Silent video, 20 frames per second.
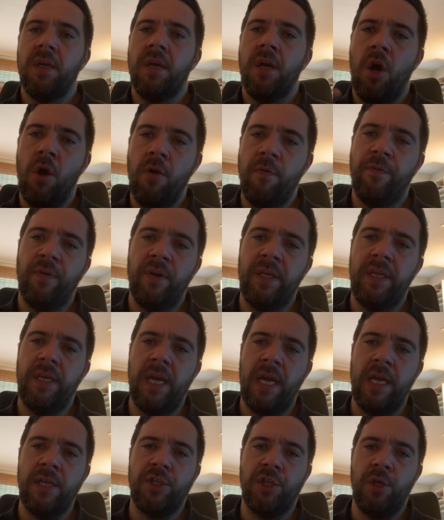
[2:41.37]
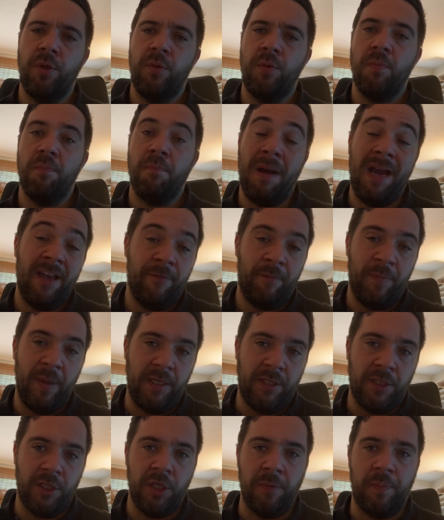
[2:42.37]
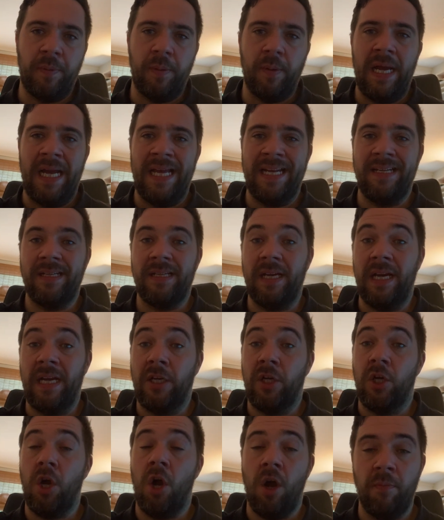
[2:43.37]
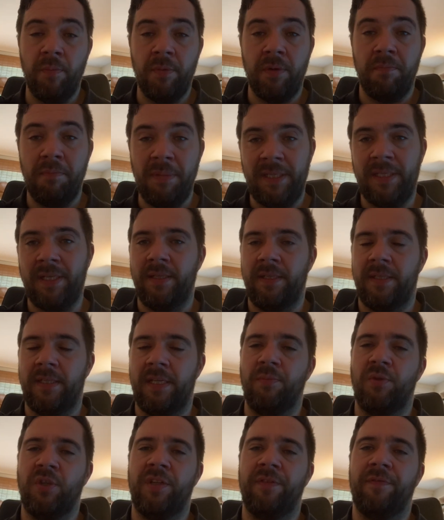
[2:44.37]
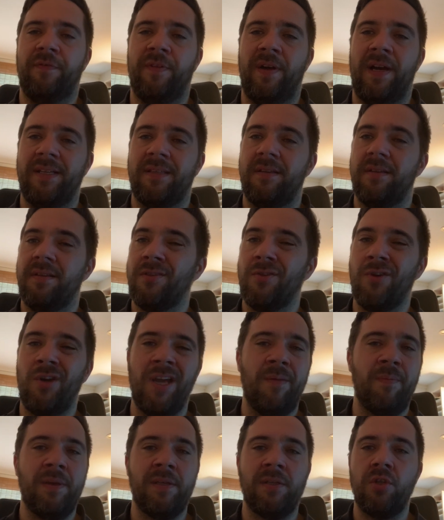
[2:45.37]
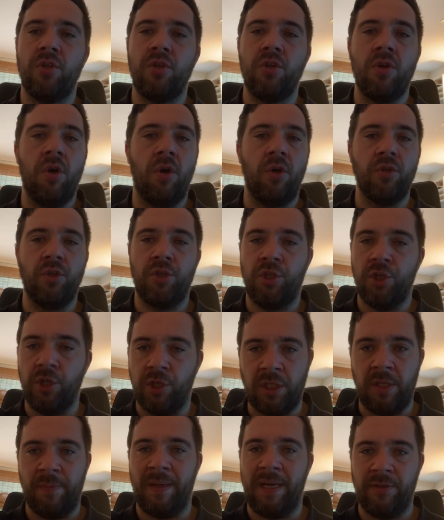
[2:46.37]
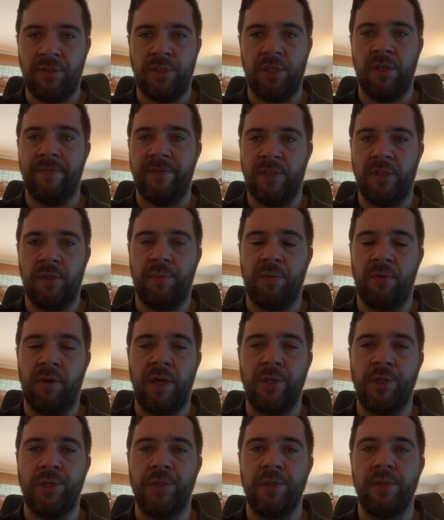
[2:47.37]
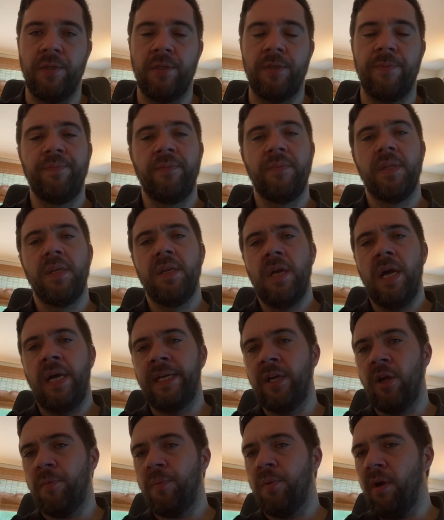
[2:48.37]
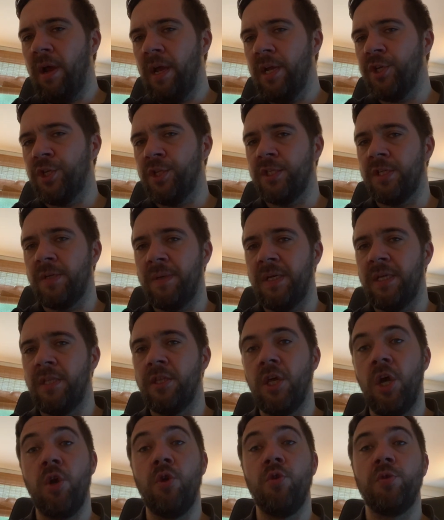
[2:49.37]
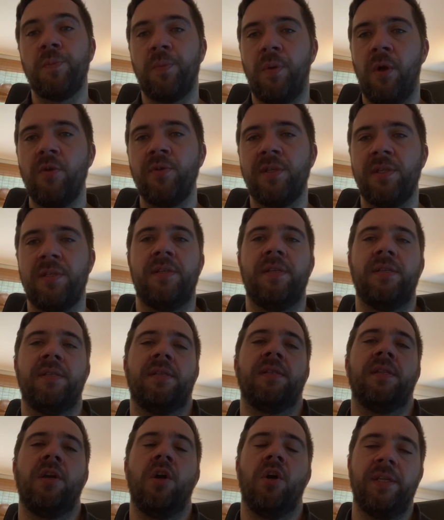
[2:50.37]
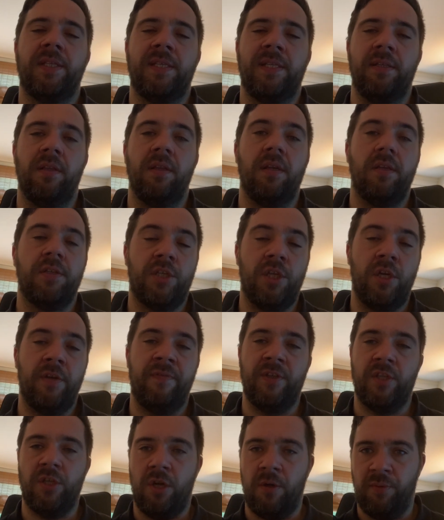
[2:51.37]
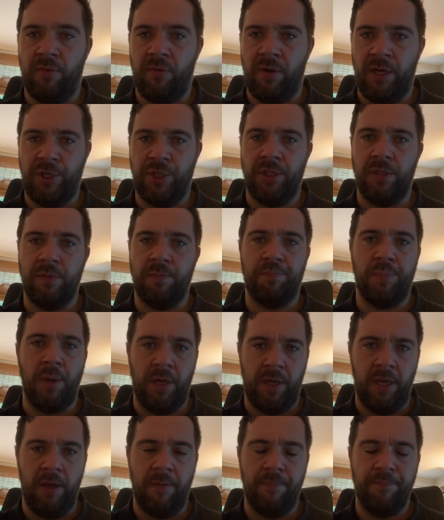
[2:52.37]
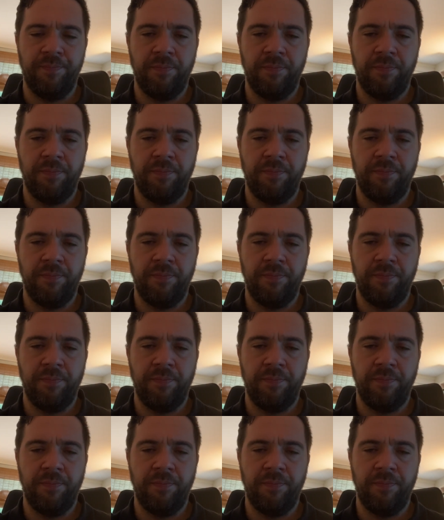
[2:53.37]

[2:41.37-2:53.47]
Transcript: Hopefully, as you may have picked up, and a common misconception in fact, SIAM is not just about service operations. And in operations, I mean those processes in the ITIL service operations bucket.